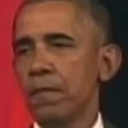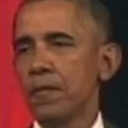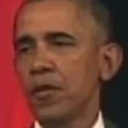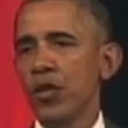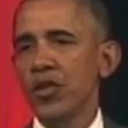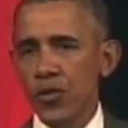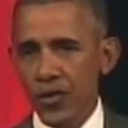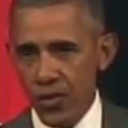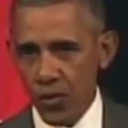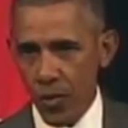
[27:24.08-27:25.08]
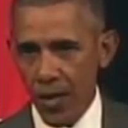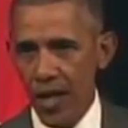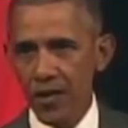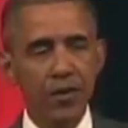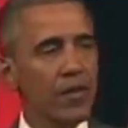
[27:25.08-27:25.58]
to reduce
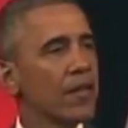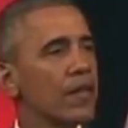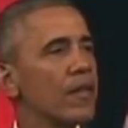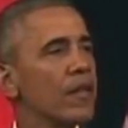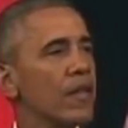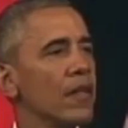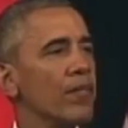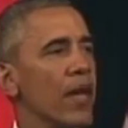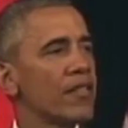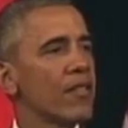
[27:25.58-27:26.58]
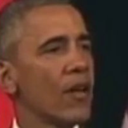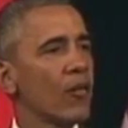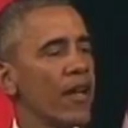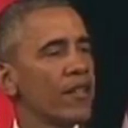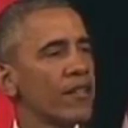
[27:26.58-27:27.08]
discrimination based on
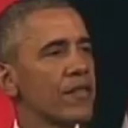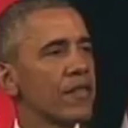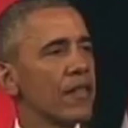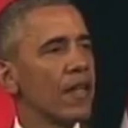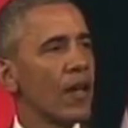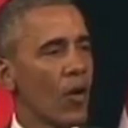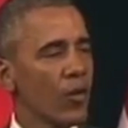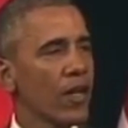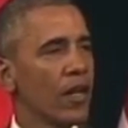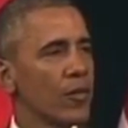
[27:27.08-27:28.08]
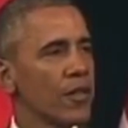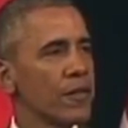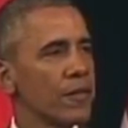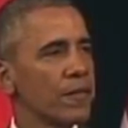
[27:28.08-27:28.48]
race in our own countries.